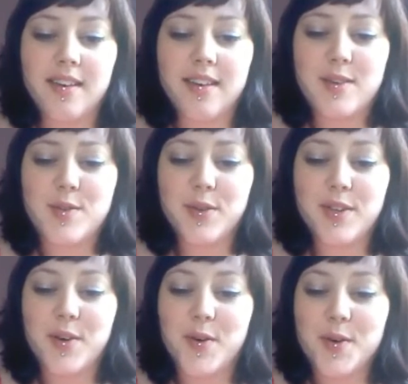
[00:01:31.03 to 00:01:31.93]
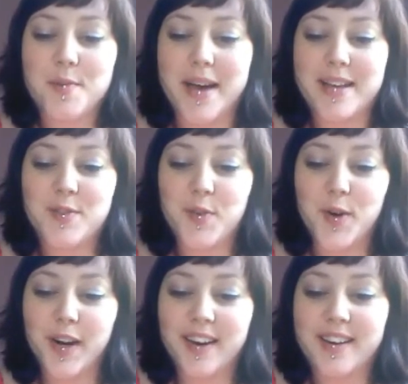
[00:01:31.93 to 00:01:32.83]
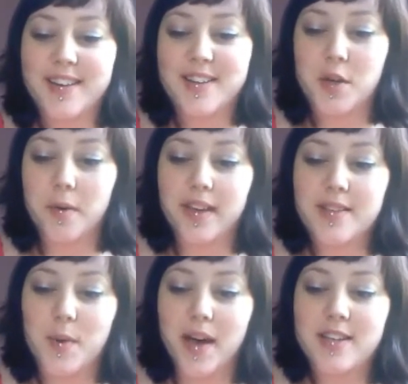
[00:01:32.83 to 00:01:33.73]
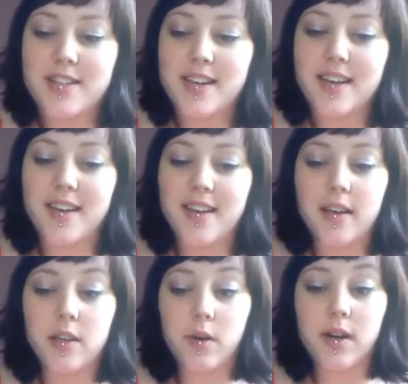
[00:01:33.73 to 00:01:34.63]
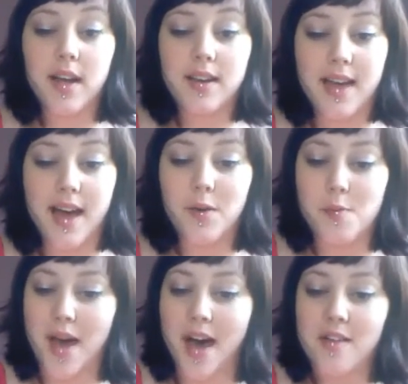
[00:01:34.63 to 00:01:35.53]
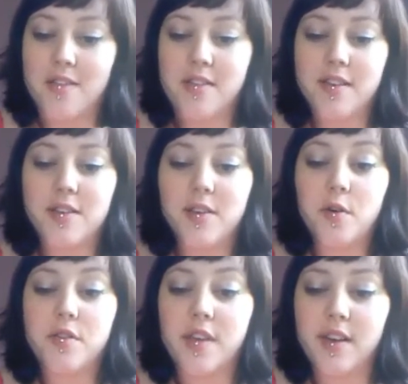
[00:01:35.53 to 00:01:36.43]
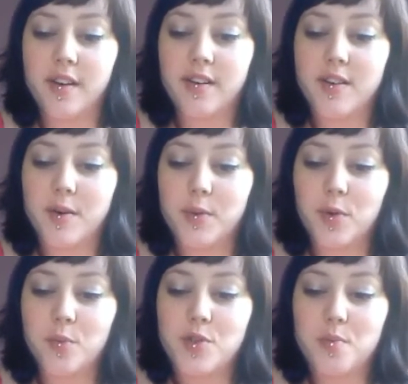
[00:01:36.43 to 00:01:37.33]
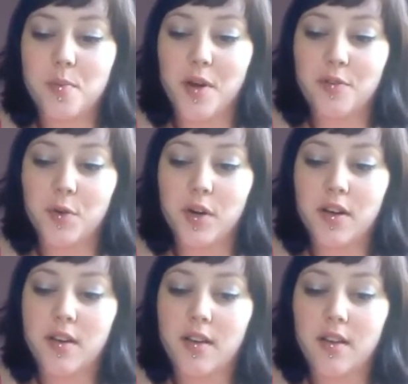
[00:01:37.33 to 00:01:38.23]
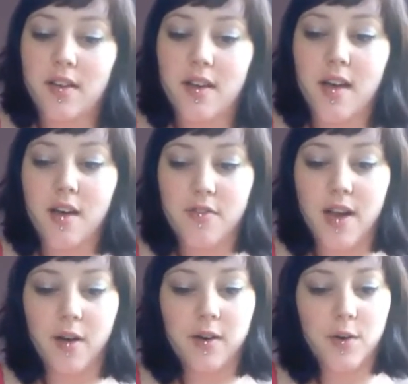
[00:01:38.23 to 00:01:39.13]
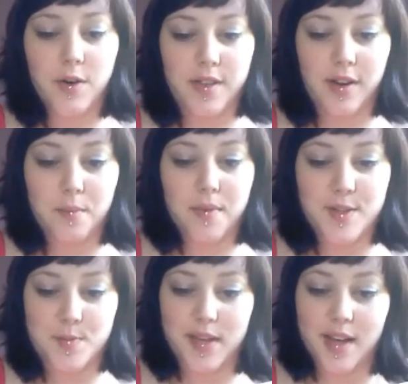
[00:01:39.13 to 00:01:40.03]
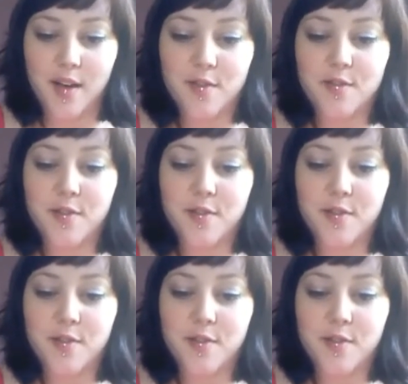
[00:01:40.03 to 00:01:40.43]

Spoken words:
"It is only 4:15, showing his watch, "and you are not now in Bath. No theater, no rooms to prepare for. Half an hour at Northanger must be enough."